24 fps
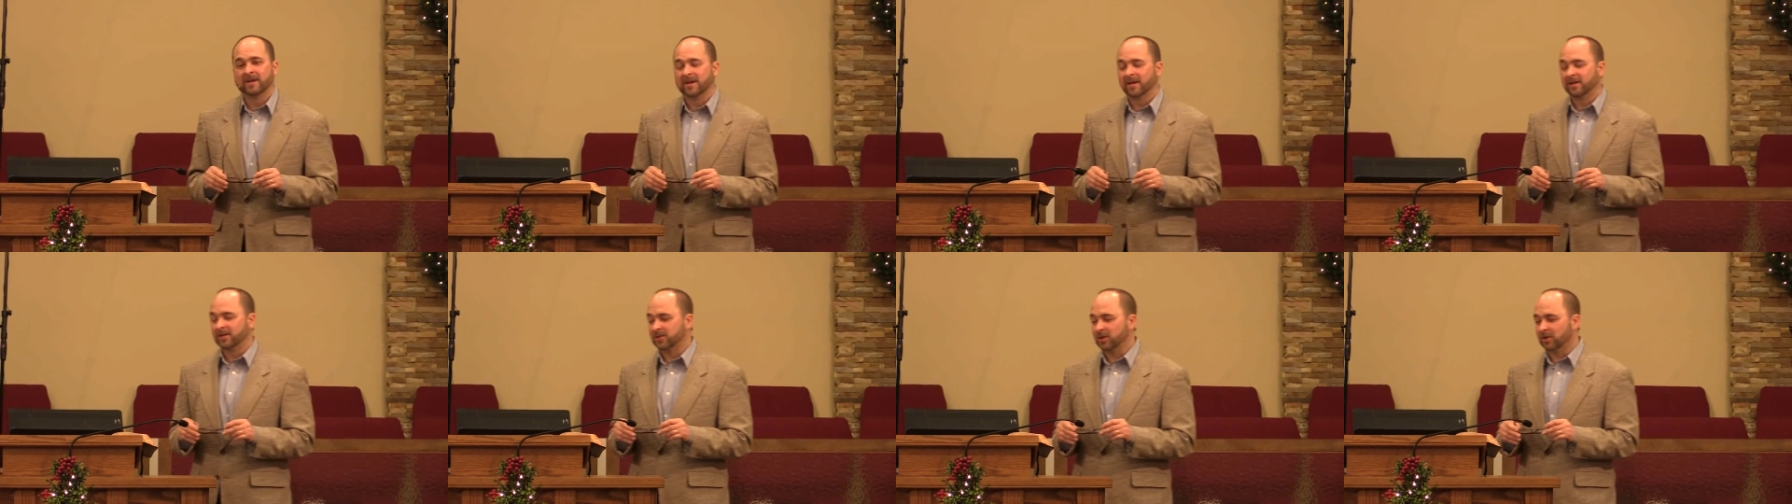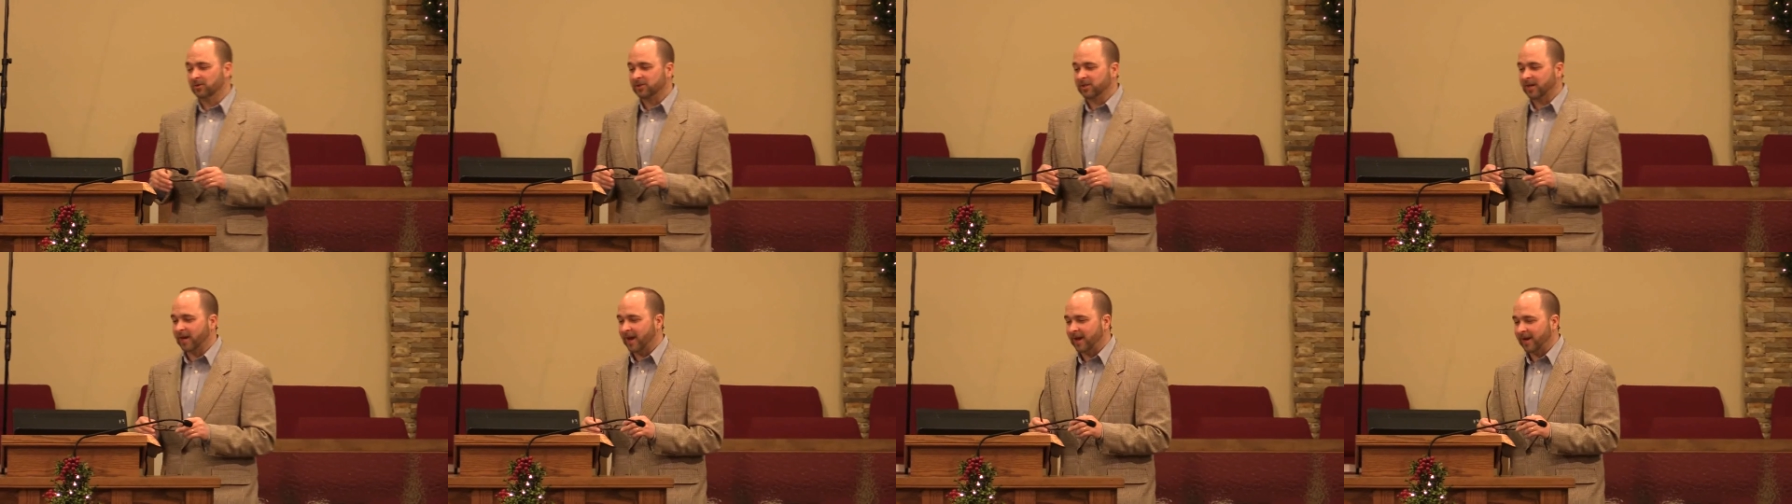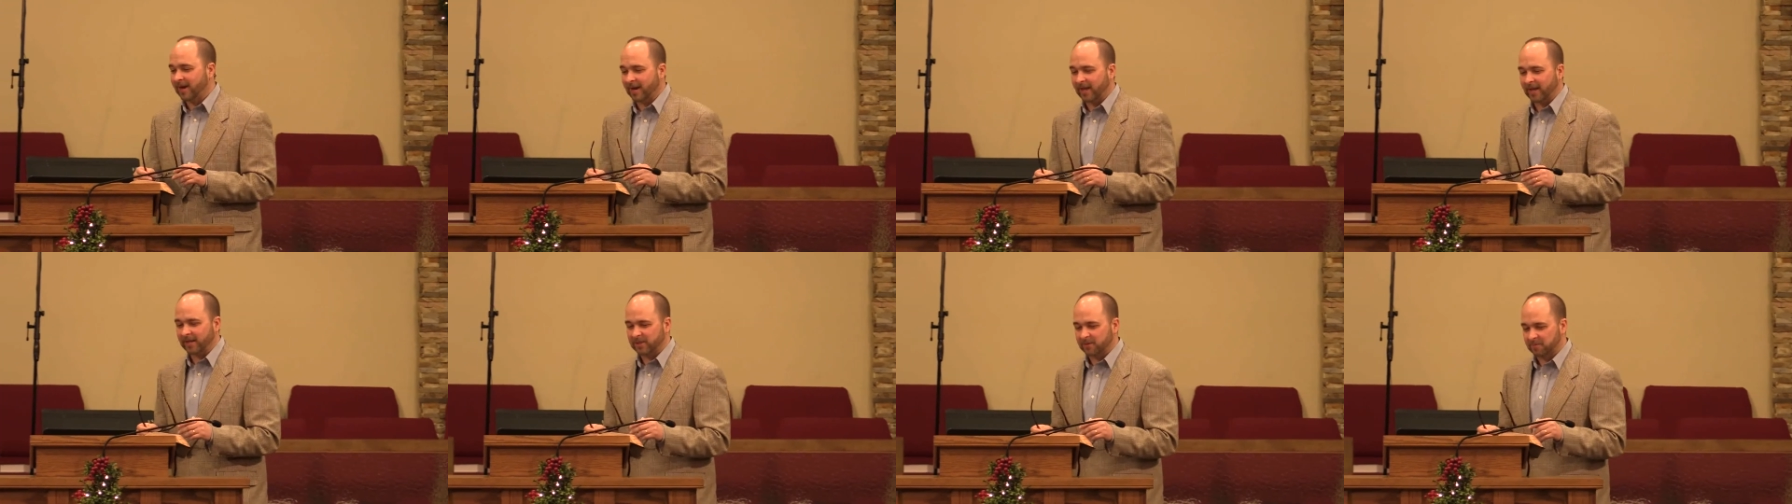And so tonight
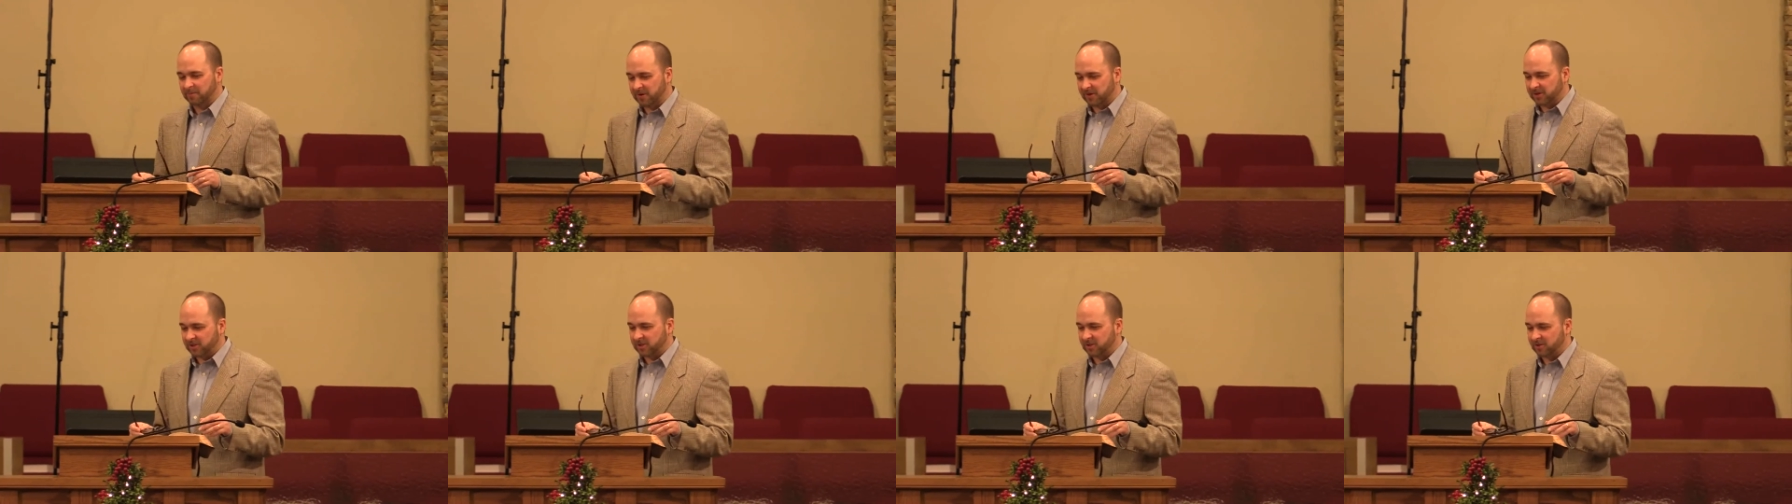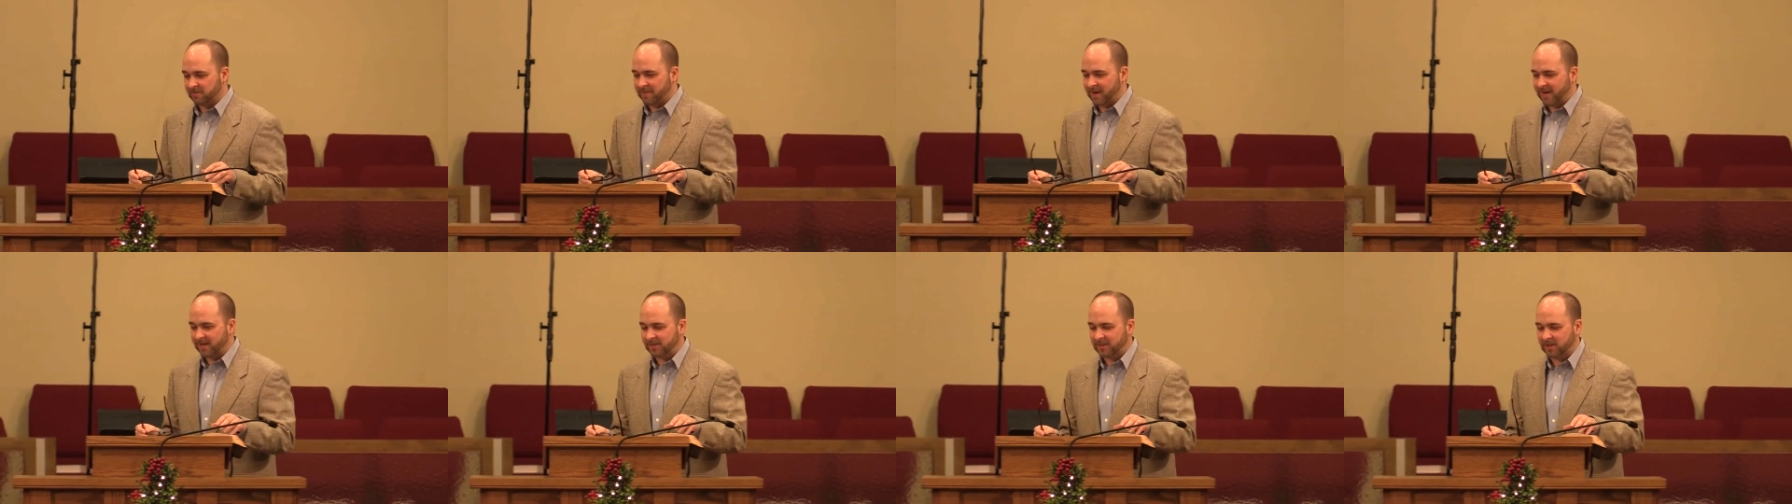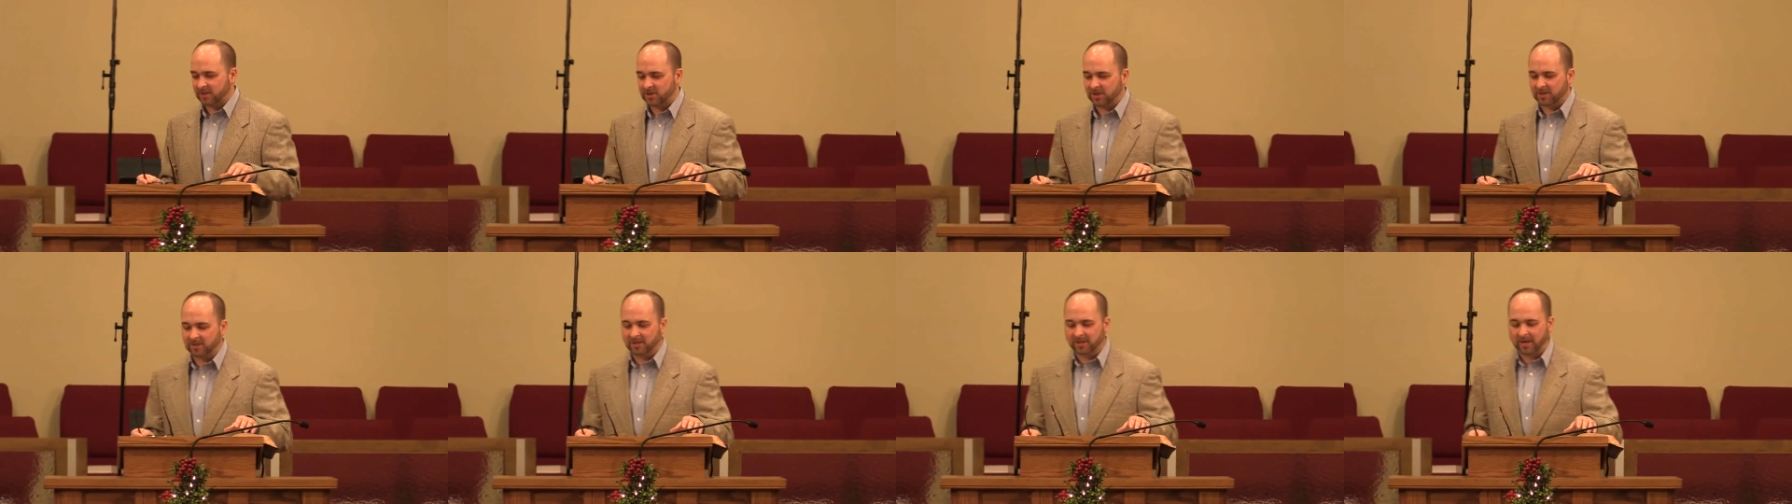I'd like to preach to you a
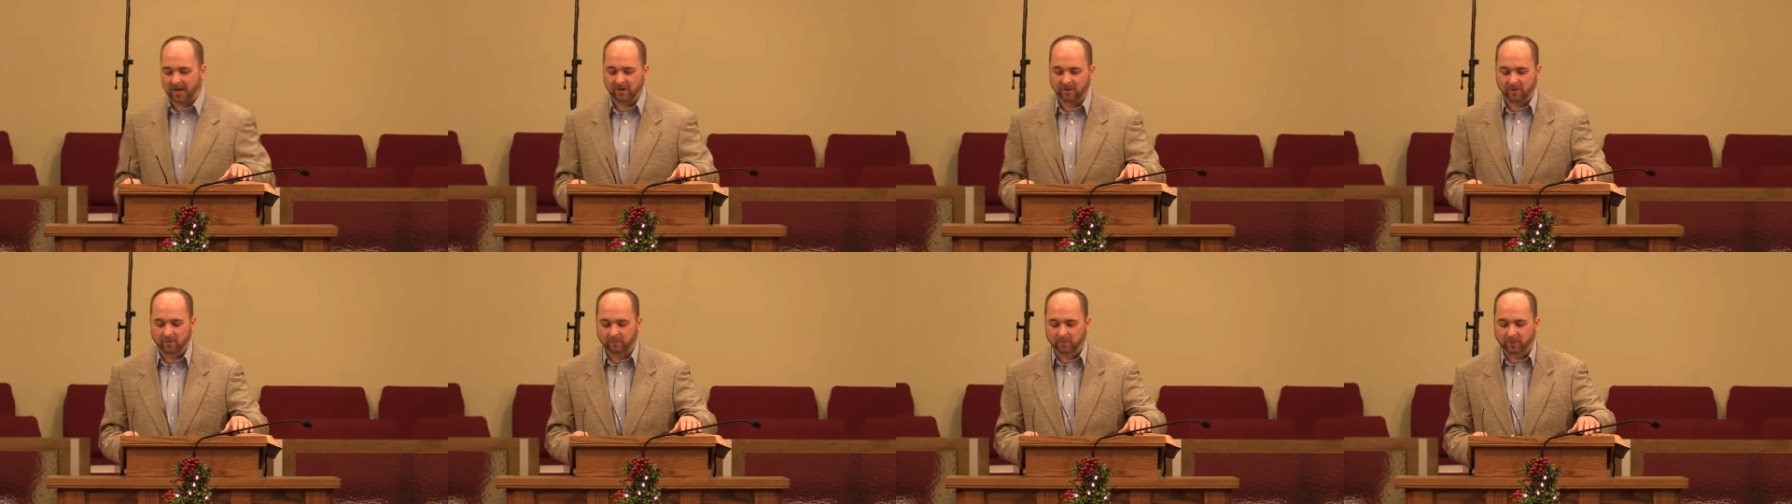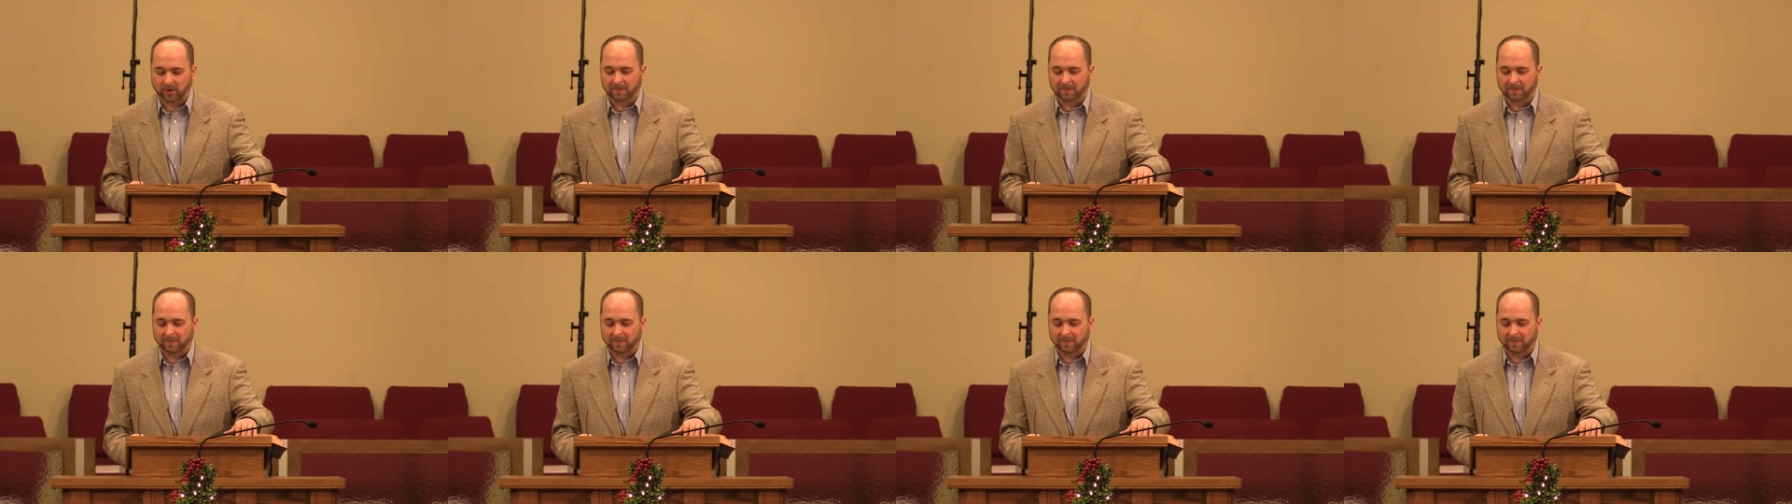message entitled